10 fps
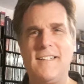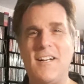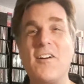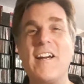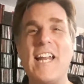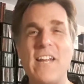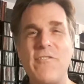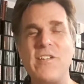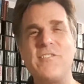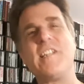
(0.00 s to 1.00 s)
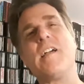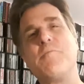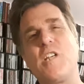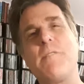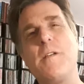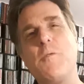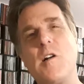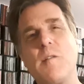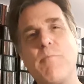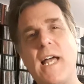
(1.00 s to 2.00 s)
All right, hey VC, I'm Jamie.
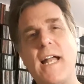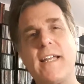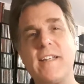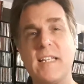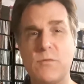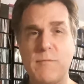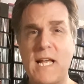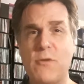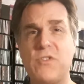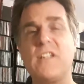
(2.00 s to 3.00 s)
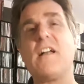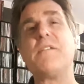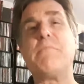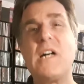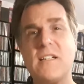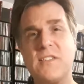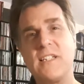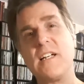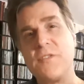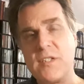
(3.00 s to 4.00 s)
Welcome back. And yes, we're back with an
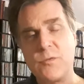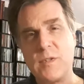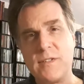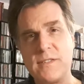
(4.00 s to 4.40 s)
unboxing on this one.